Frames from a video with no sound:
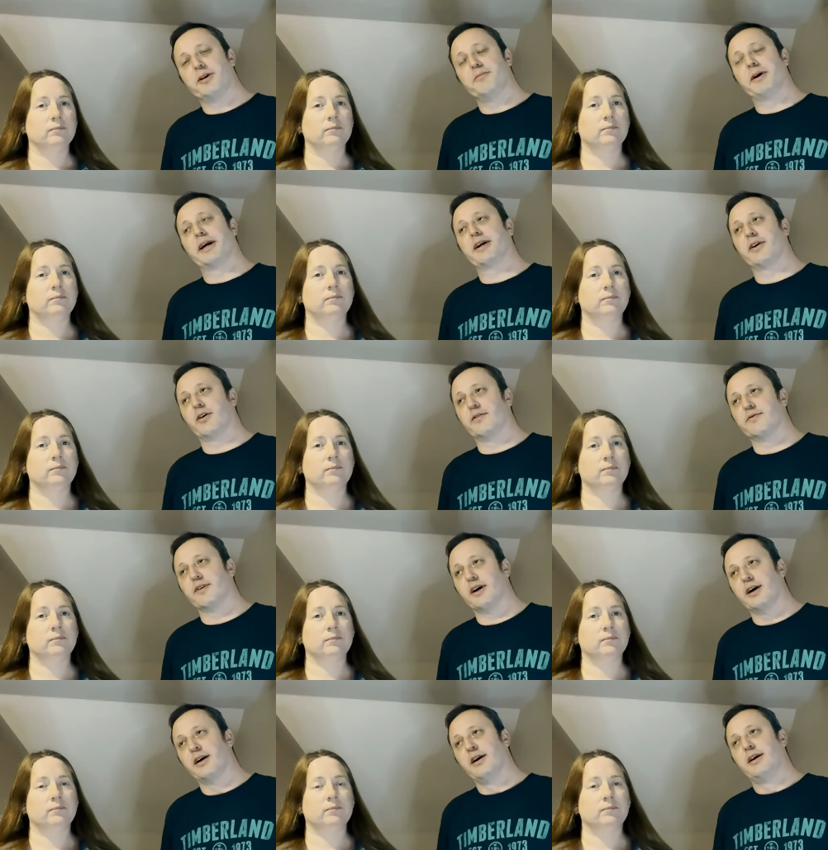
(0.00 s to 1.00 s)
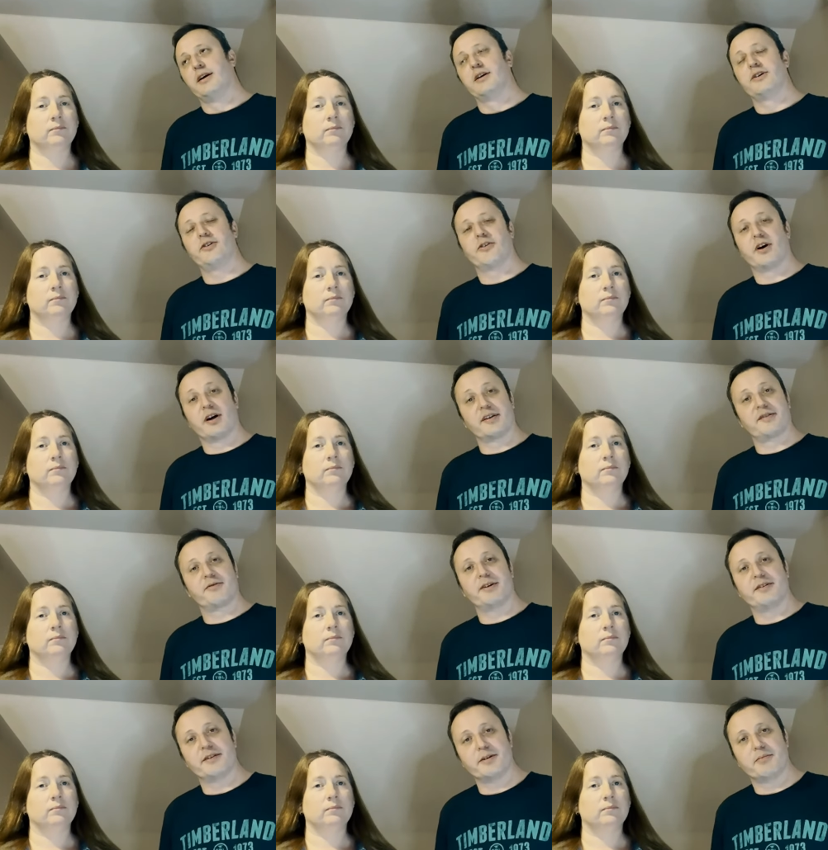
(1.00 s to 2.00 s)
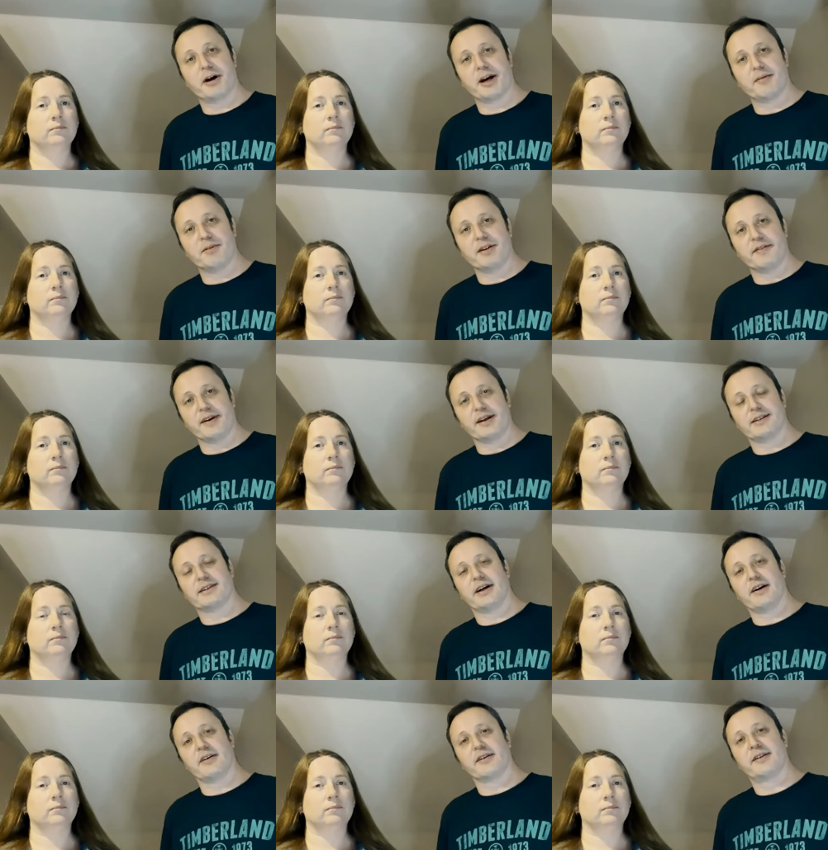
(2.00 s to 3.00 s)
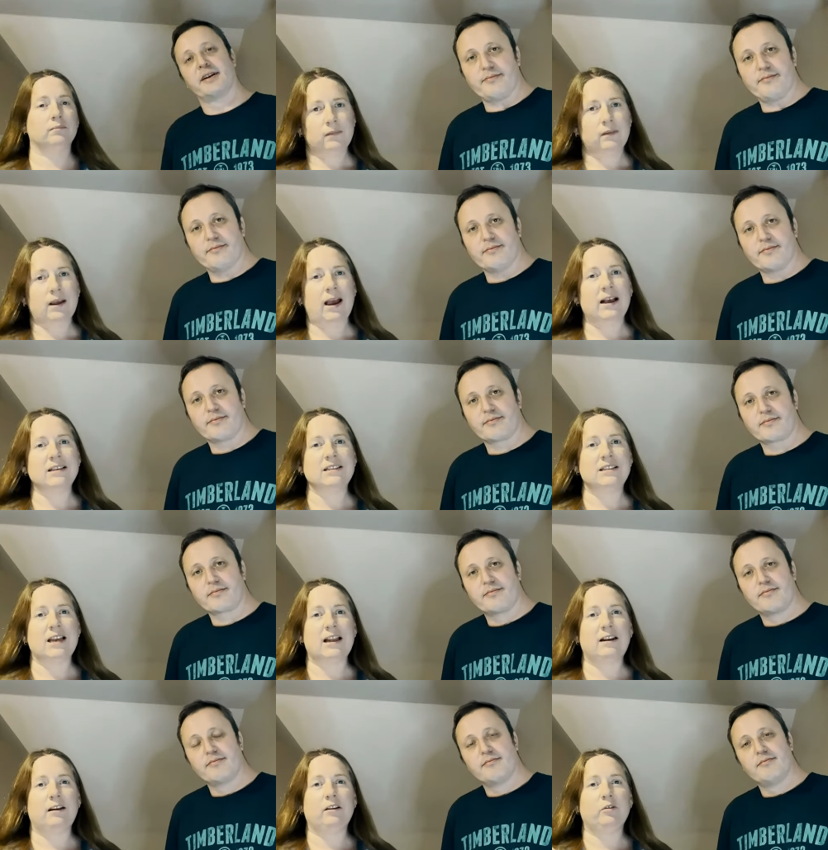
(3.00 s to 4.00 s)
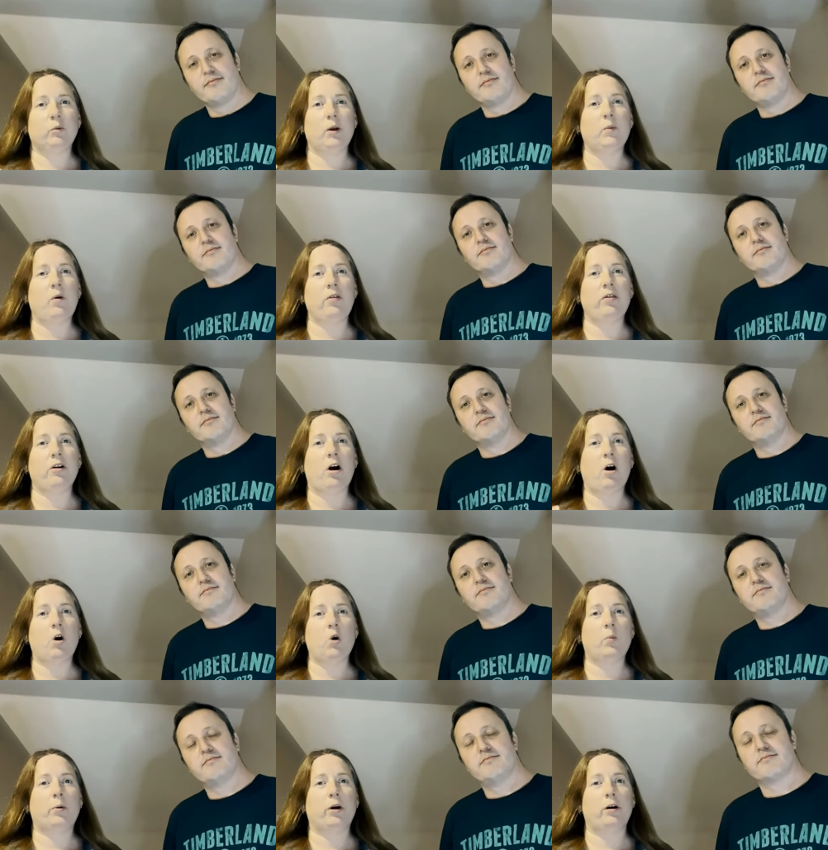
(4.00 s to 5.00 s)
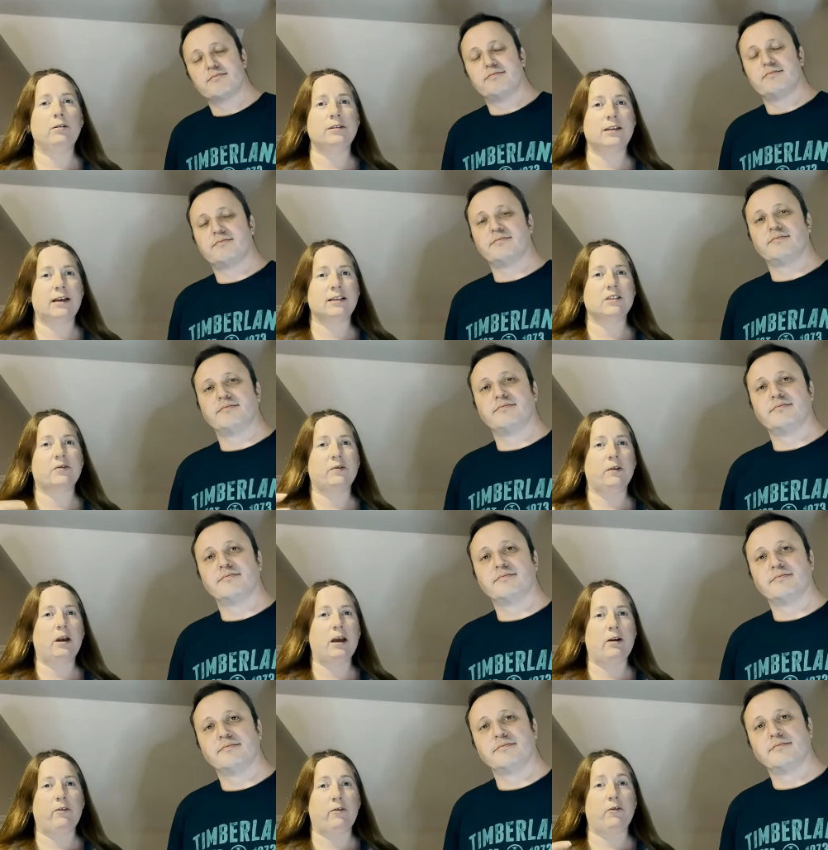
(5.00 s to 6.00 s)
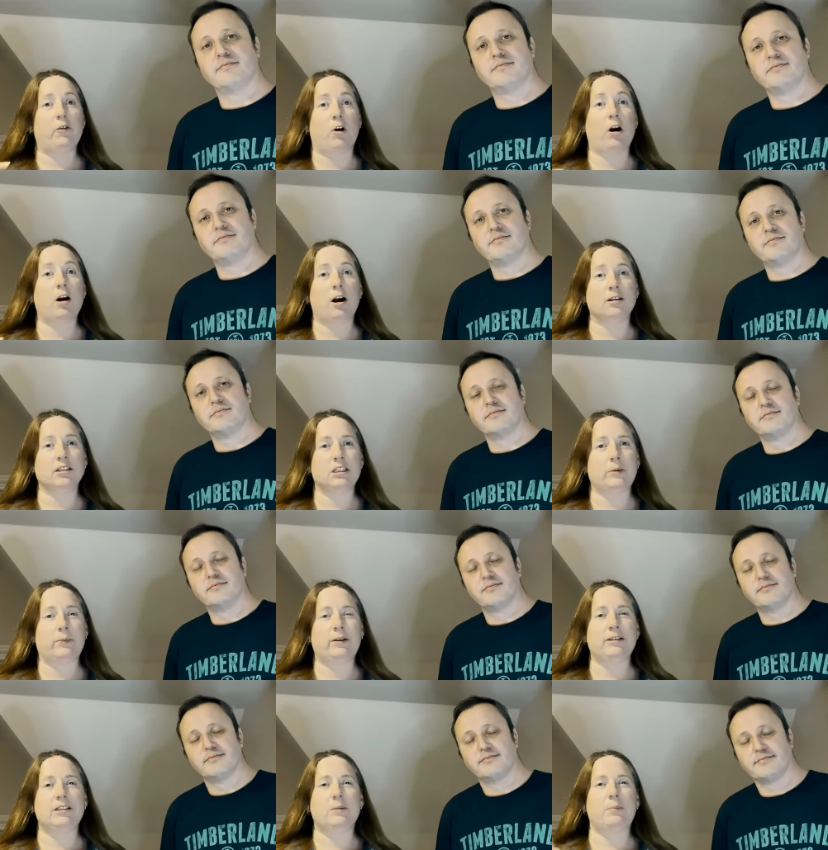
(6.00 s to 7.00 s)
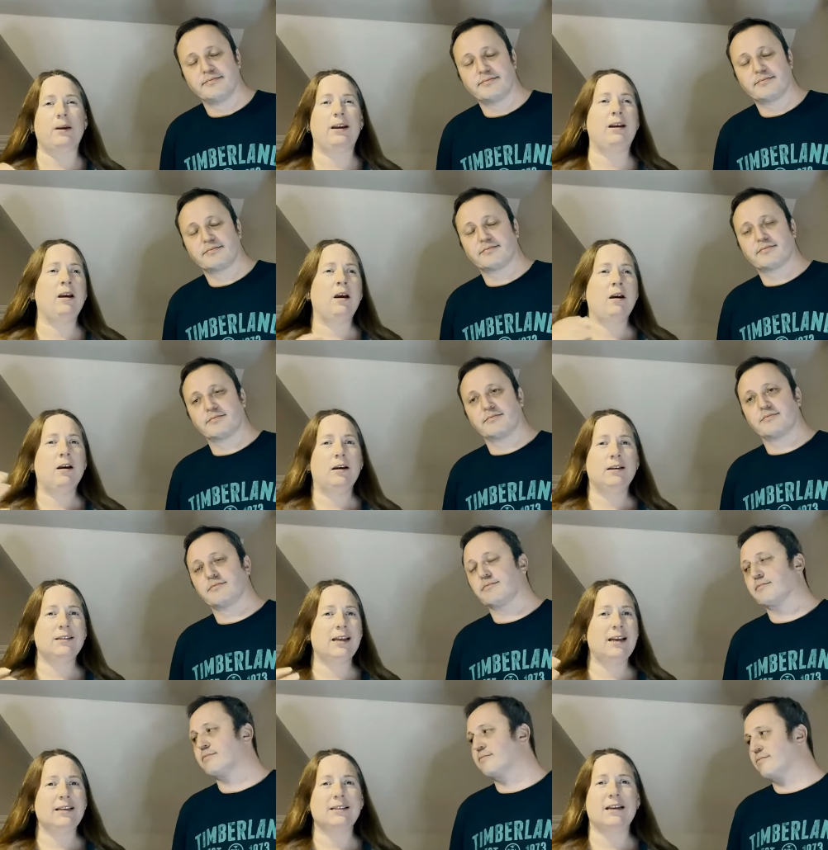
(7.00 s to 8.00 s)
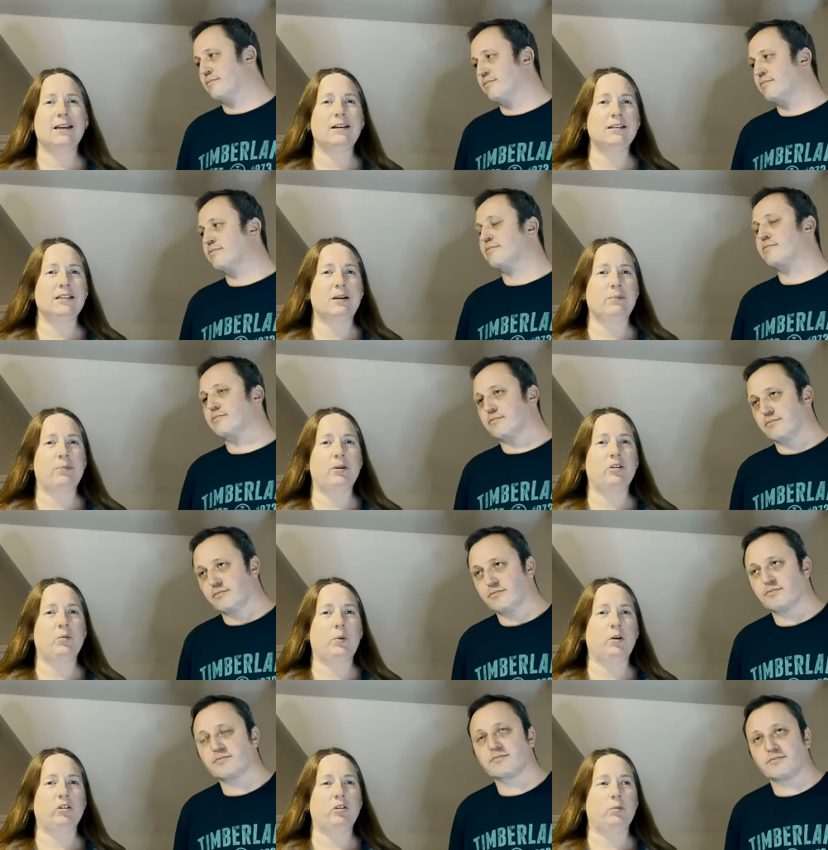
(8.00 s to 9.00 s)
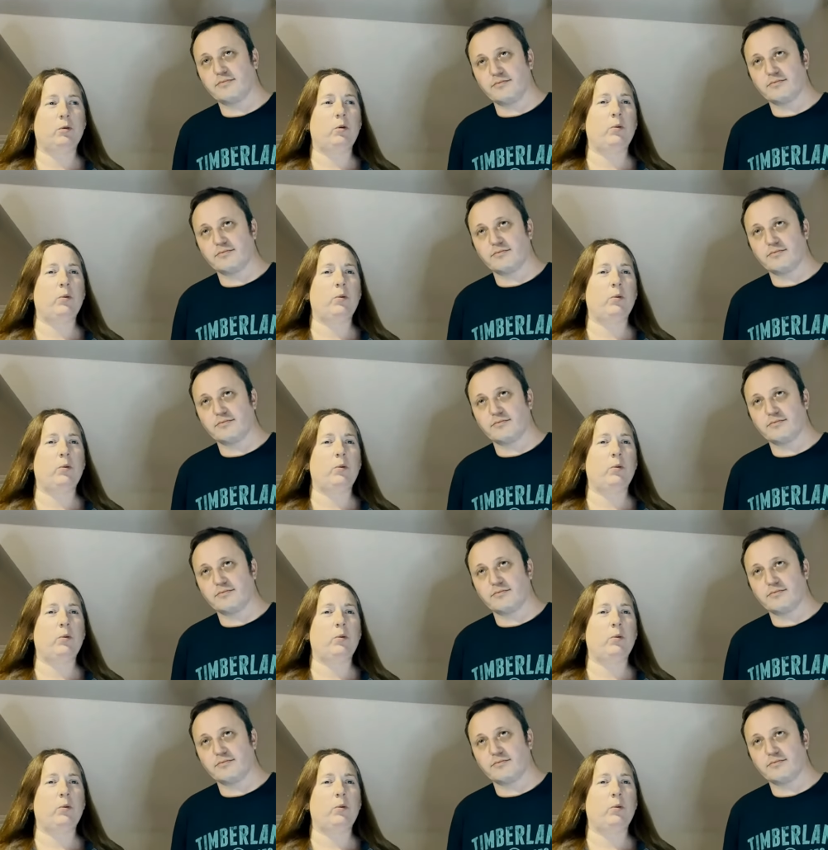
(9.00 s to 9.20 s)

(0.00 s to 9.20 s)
Speaker 1: you make an offer, you're asked to enter your payment details.
Speaker 2: As sellers, we want the whole process uh, for our customers to be as easy and as simple as possible.